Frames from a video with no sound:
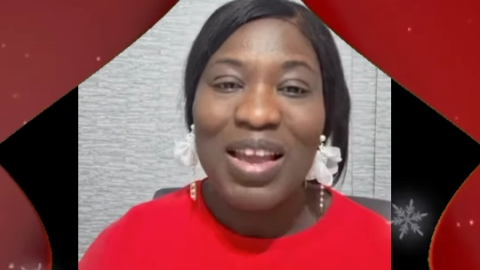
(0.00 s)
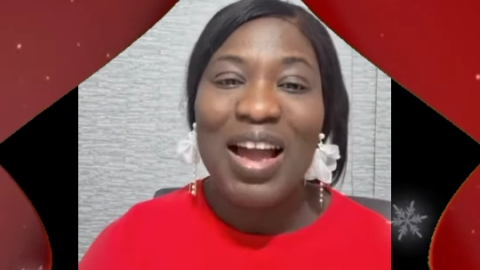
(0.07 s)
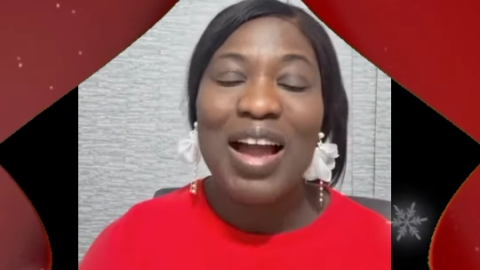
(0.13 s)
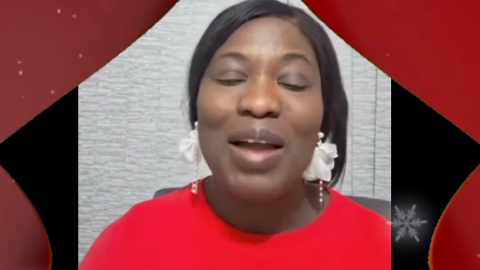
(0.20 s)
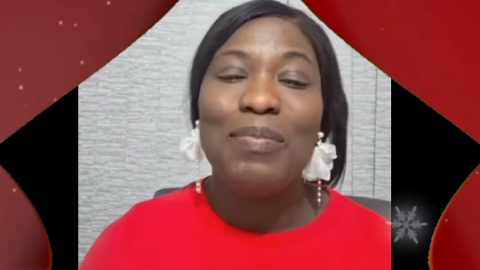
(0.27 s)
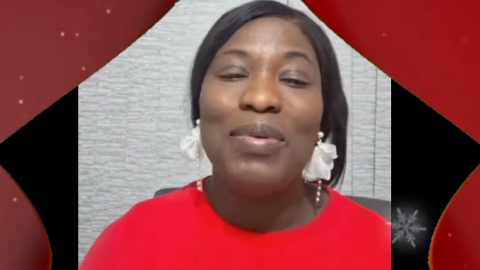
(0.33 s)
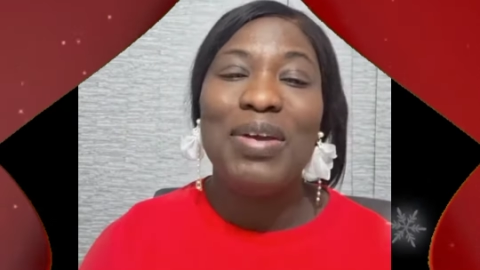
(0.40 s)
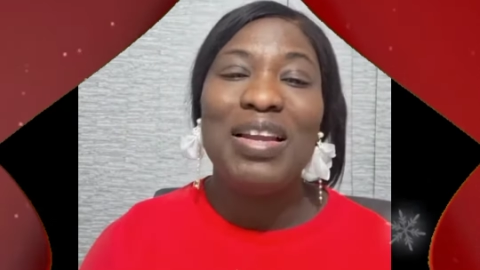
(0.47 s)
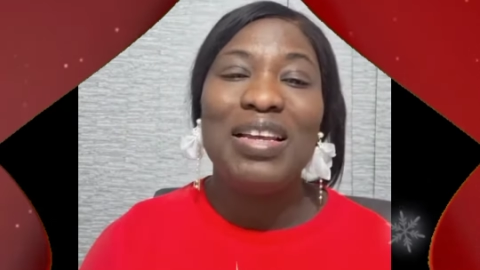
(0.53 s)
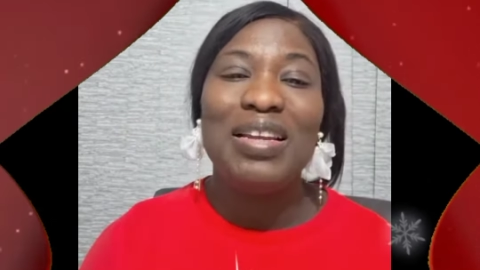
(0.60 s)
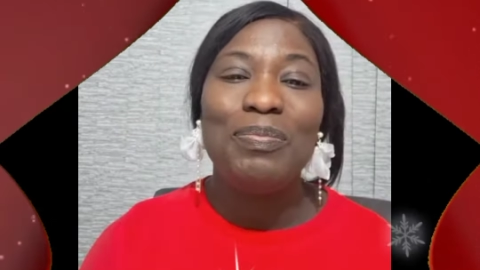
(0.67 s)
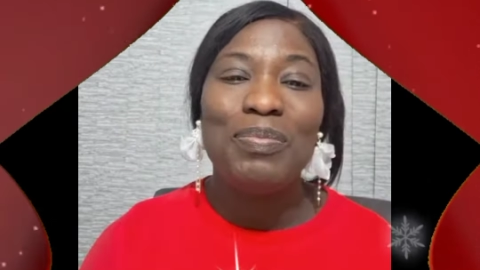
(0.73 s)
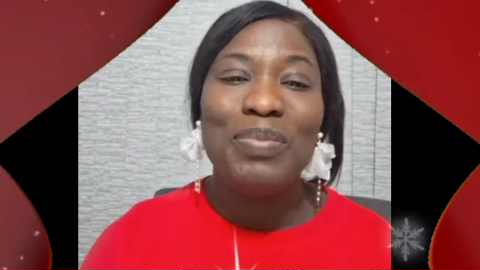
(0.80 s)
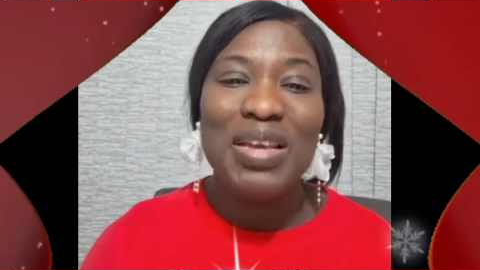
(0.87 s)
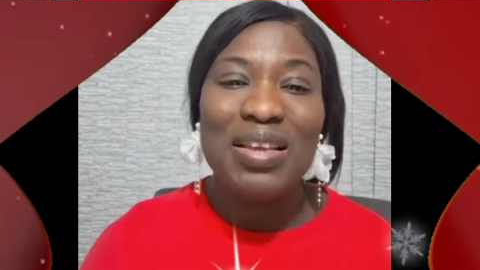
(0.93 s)
I pray
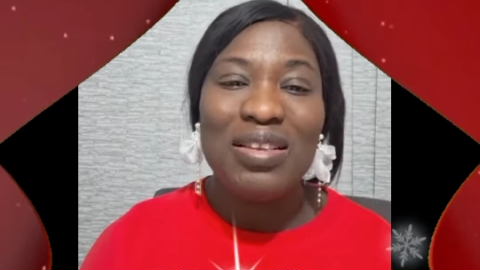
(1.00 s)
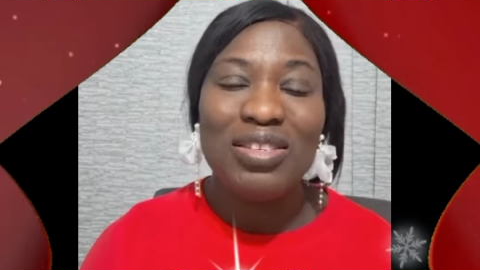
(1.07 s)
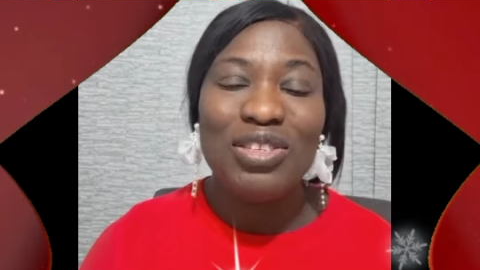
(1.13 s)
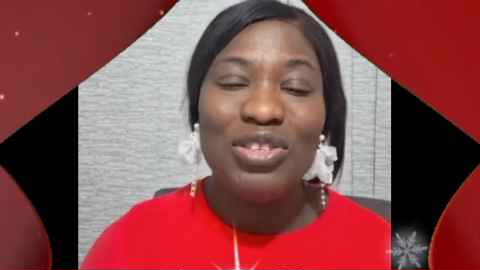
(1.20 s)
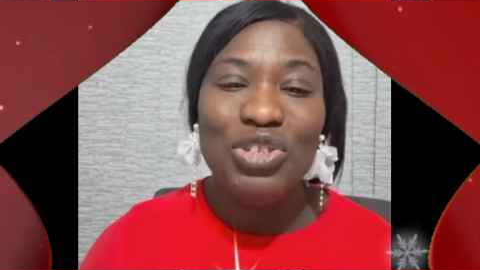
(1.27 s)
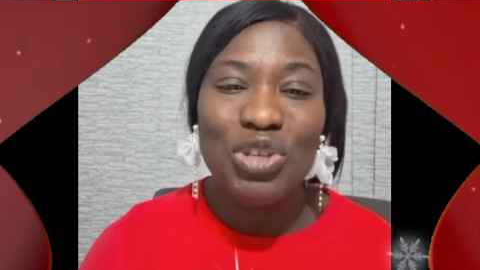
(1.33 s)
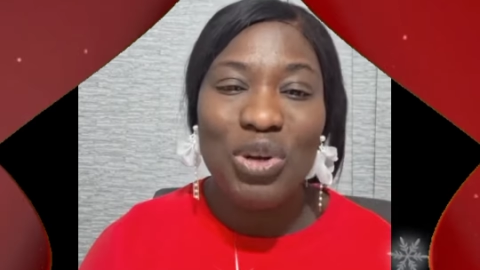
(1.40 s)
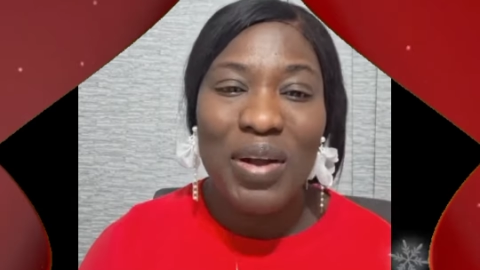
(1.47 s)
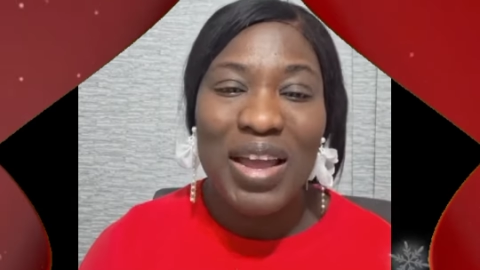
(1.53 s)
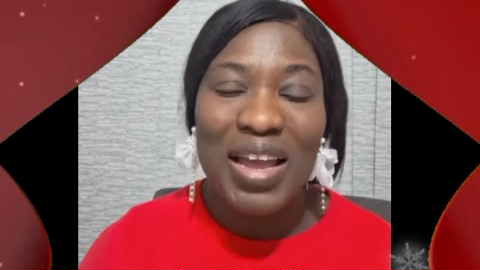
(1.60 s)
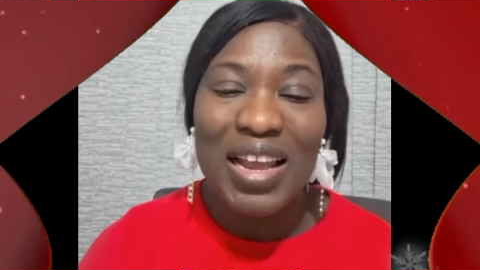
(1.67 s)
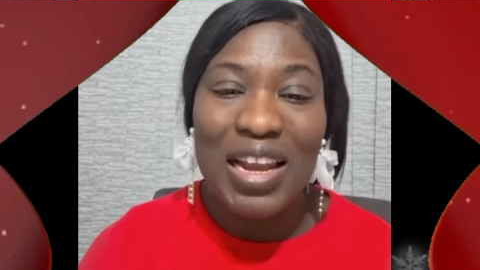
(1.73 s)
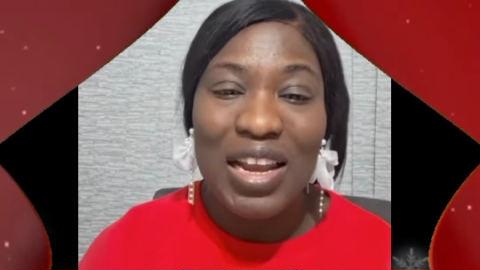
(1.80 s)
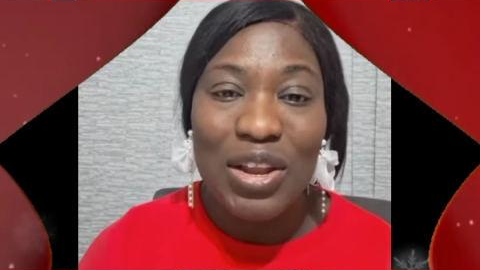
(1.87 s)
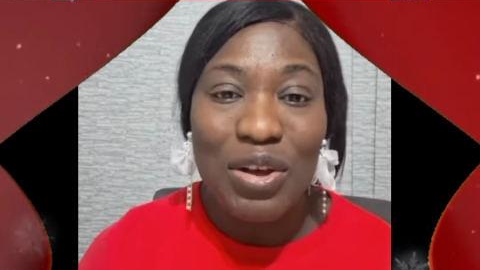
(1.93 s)
that peace, joy,
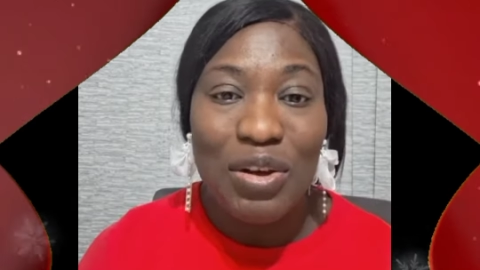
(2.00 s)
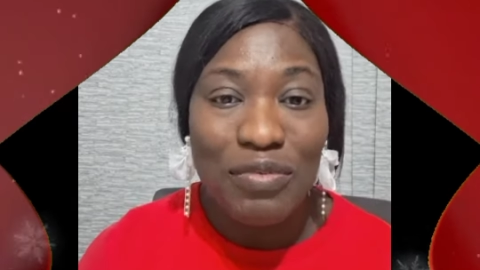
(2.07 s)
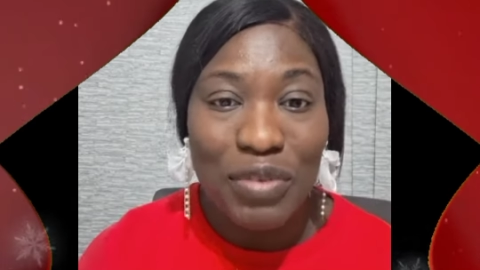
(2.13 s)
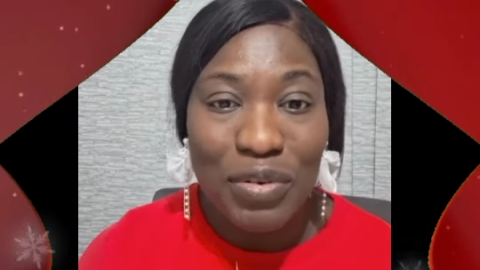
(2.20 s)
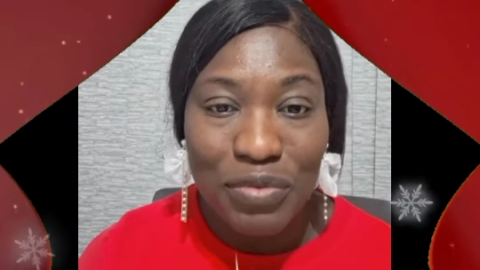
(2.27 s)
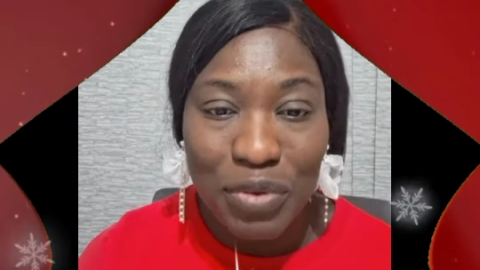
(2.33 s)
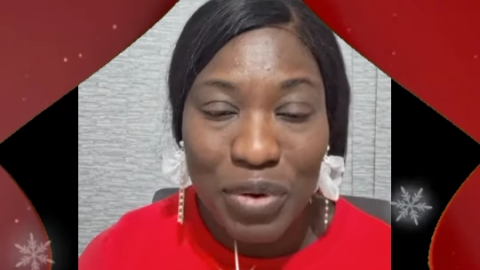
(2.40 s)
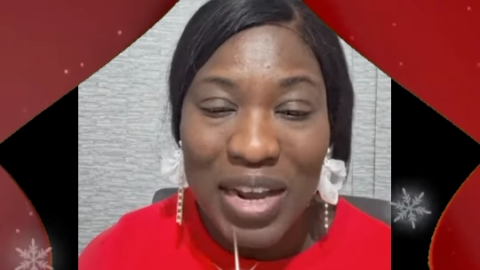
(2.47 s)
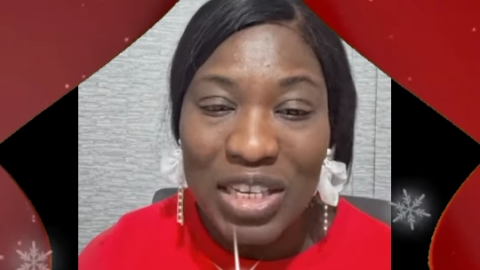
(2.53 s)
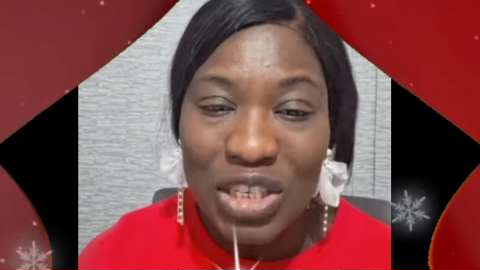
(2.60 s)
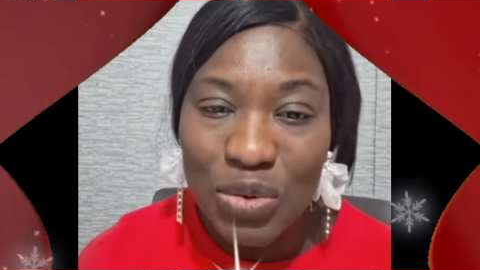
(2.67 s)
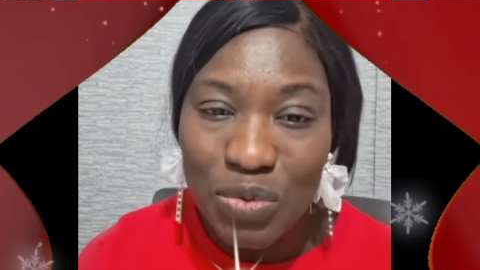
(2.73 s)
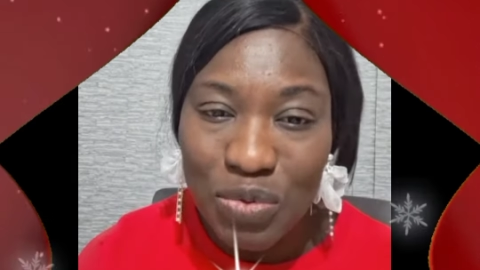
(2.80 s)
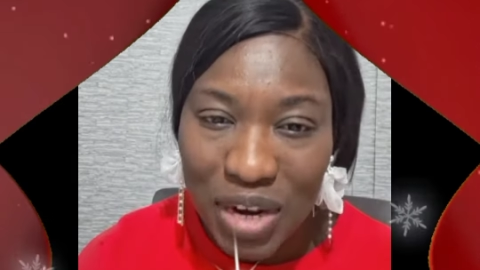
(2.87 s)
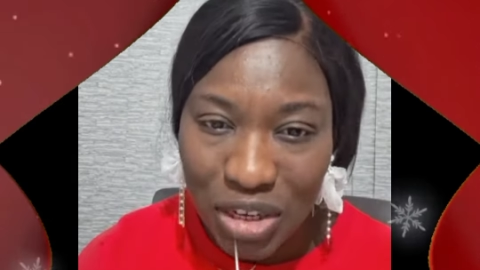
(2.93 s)
and love of Christ
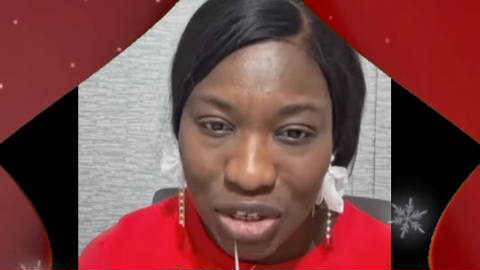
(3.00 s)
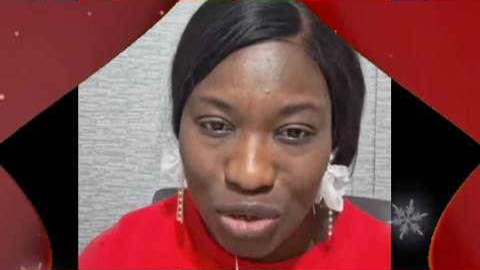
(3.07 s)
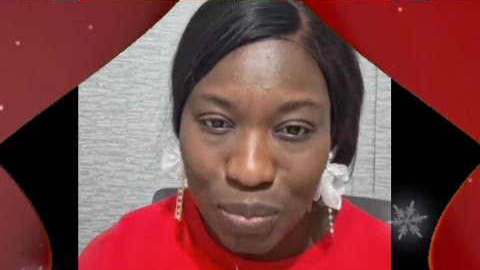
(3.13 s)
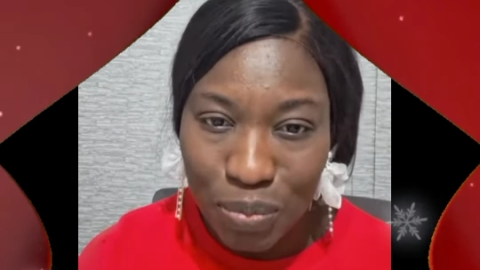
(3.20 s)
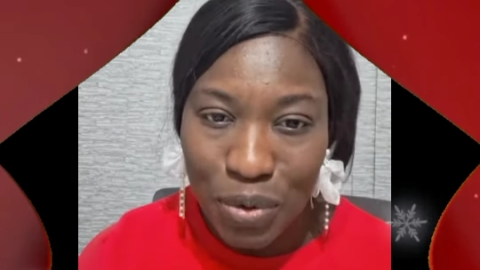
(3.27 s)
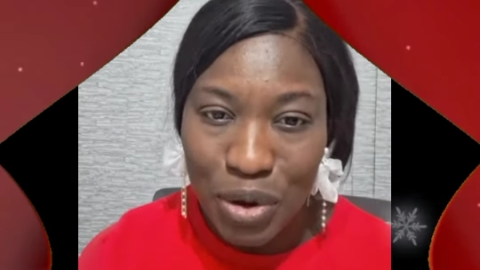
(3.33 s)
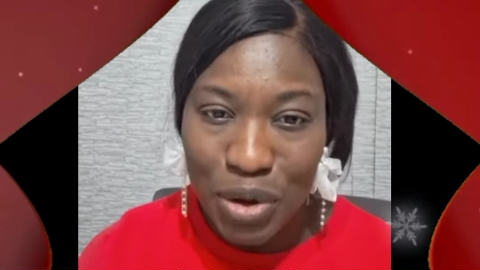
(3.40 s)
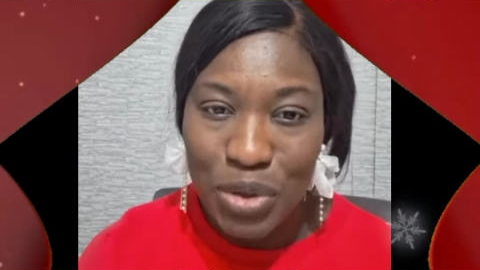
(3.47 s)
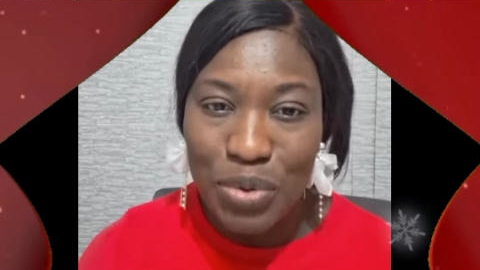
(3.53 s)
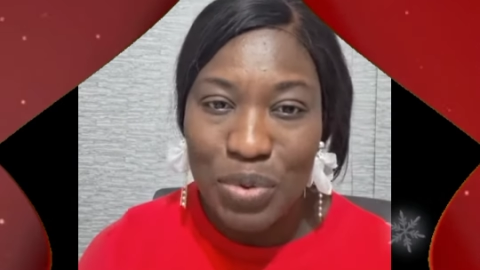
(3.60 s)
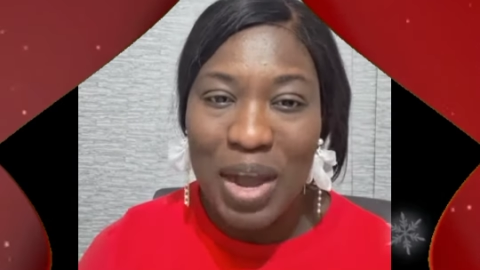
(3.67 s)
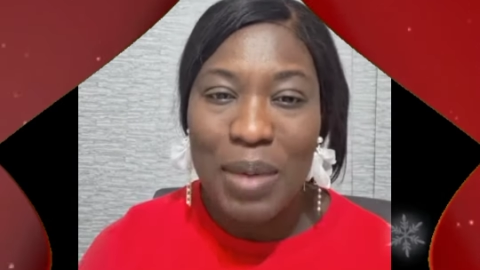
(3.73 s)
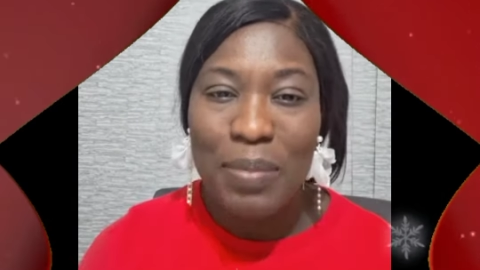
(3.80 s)
to rest upon you.